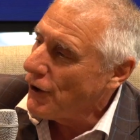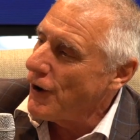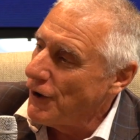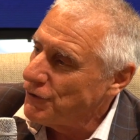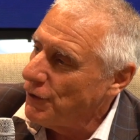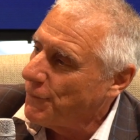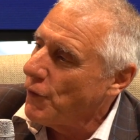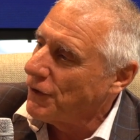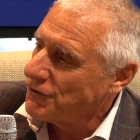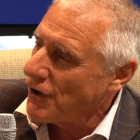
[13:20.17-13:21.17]
cars, you're
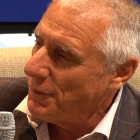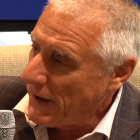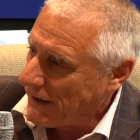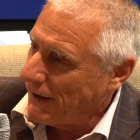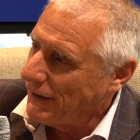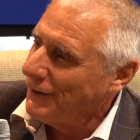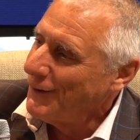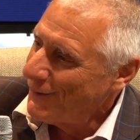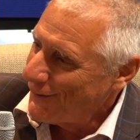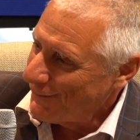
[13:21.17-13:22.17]
focused on making
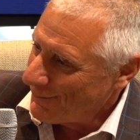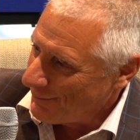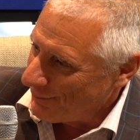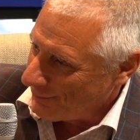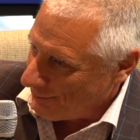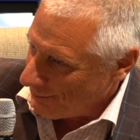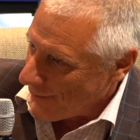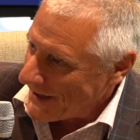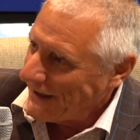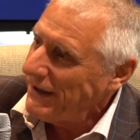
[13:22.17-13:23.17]

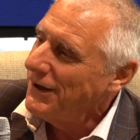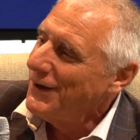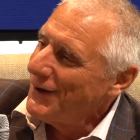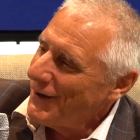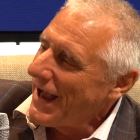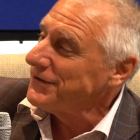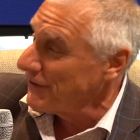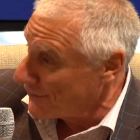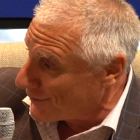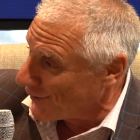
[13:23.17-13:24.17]
money, as
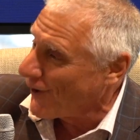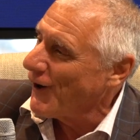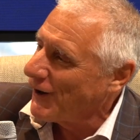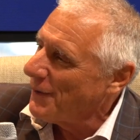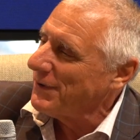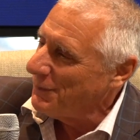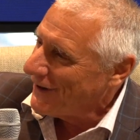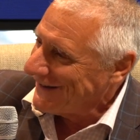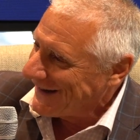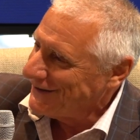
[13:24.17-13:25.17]
is the car company,
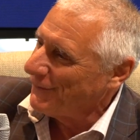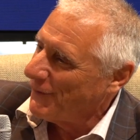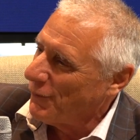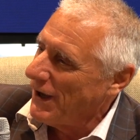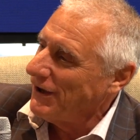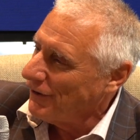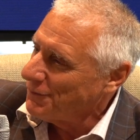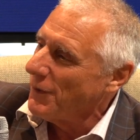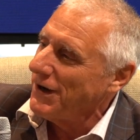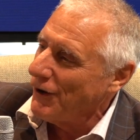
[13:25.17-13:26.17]
but in a different way. You're
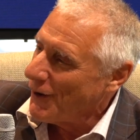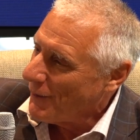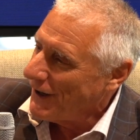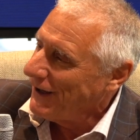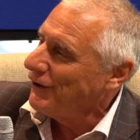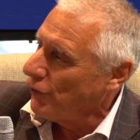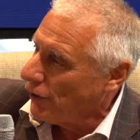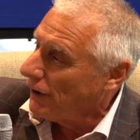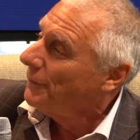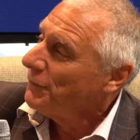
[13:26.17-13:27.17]
money on money.
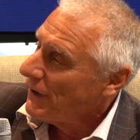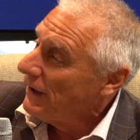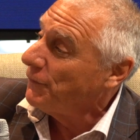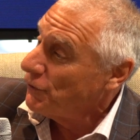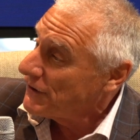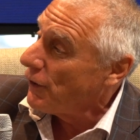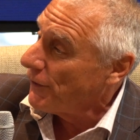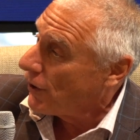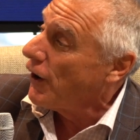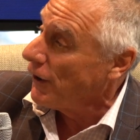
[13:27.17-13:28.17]
If you sell
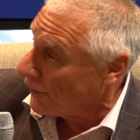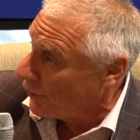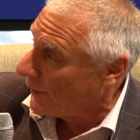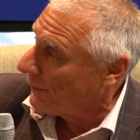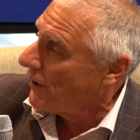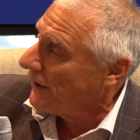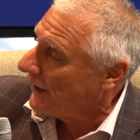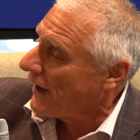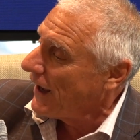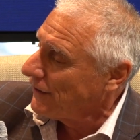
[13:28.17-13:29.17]
the car, you make
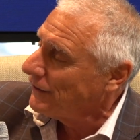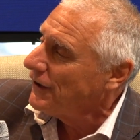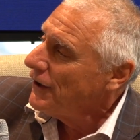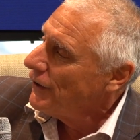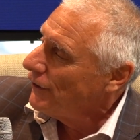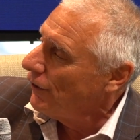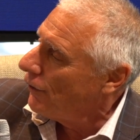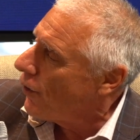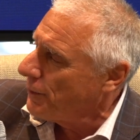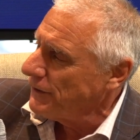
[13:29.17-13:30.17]
money, and
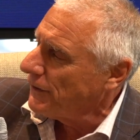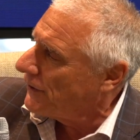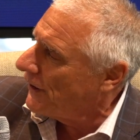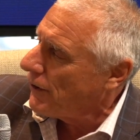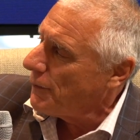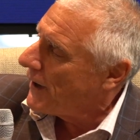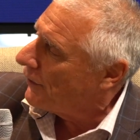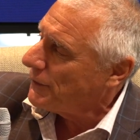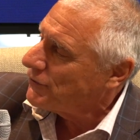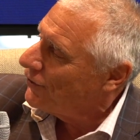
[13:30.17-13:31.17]
you're hoping that they go
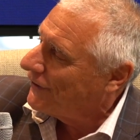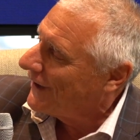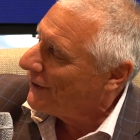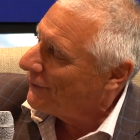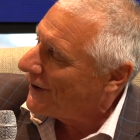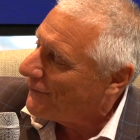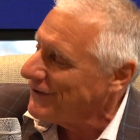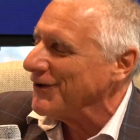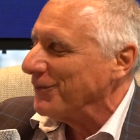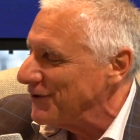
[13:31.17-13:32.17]
bankrupt so you can get
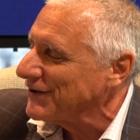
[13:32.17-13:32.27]
recoveries done.